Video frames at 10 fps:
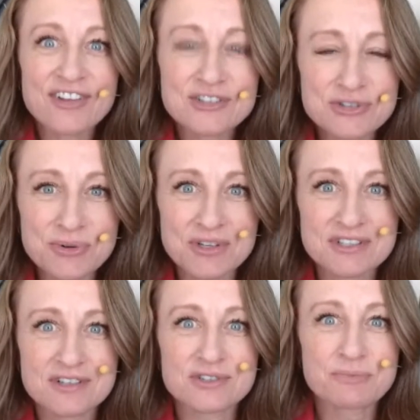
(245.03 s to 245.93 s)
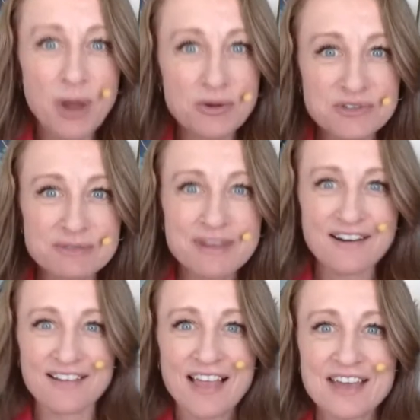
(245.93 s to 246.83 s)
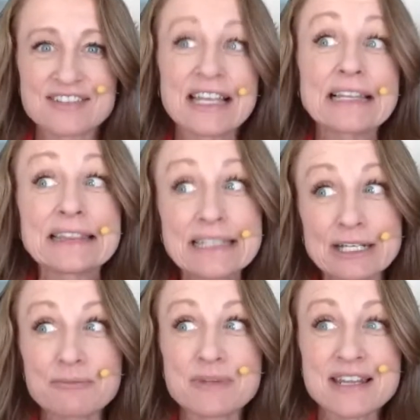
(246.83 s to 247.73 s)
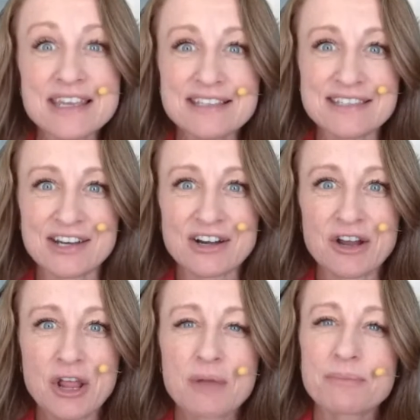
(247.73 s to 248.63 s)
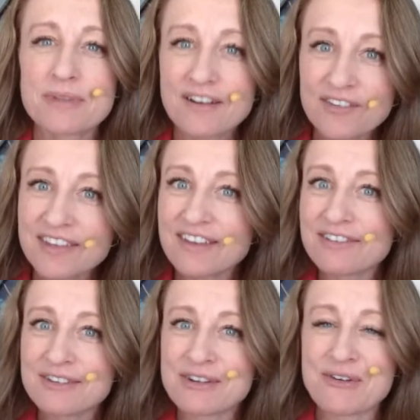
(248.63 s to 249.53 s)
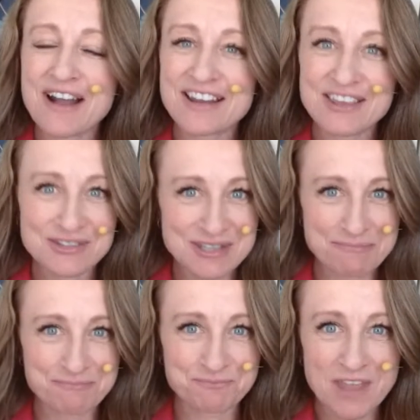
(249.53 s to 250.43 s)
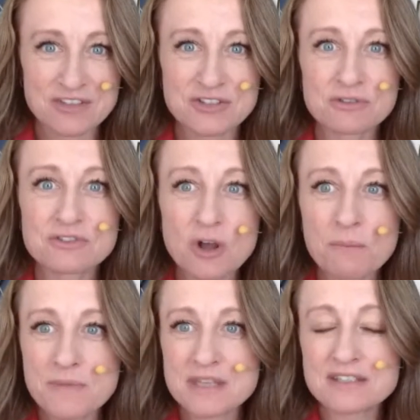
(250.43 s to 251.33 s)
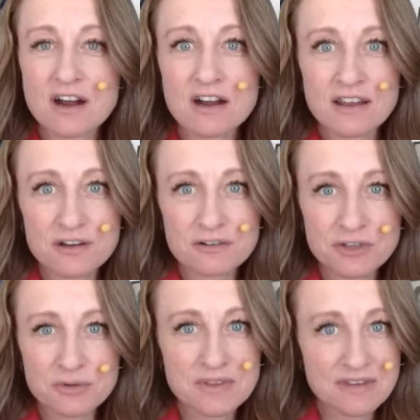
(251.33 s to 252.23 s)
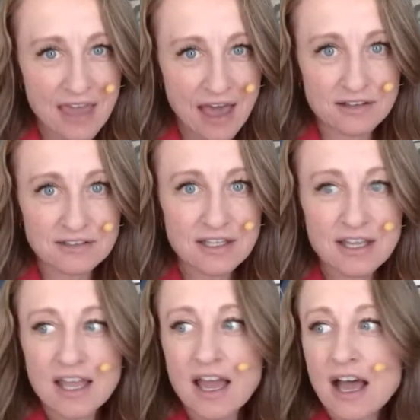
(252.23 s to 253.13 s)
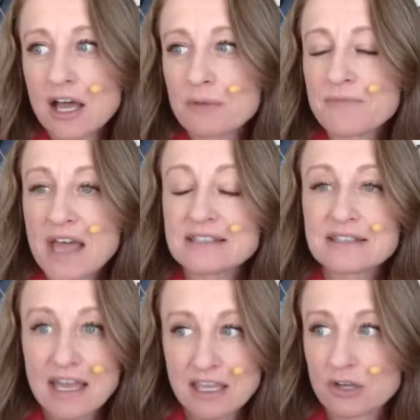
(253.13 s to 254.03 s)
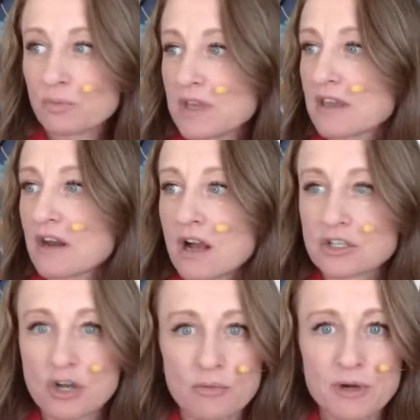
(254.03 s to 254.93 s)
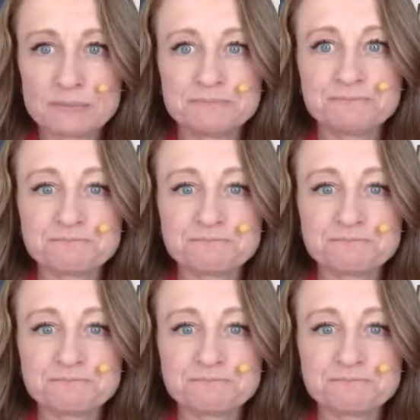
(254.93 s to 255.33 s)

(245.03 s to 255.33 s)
They're tools. They're supposed to make our lives a little bit easier, but only if you know how to use them. So don't miss our interview with Gail that second week in October.